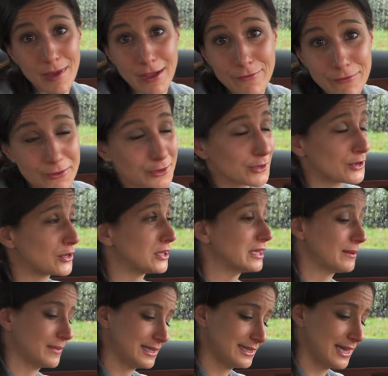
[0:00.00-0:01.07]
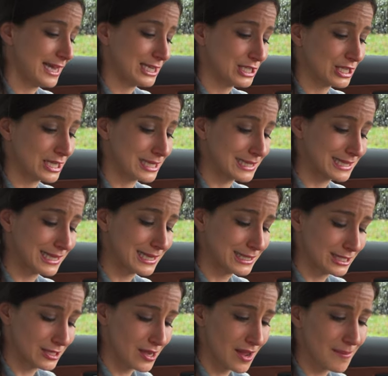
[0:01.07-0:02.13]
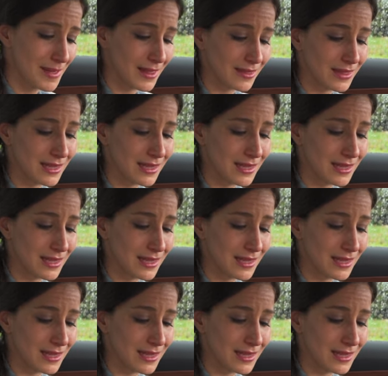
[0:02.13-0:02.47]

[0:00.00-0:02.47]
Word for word: my vertical limitations, let's talk about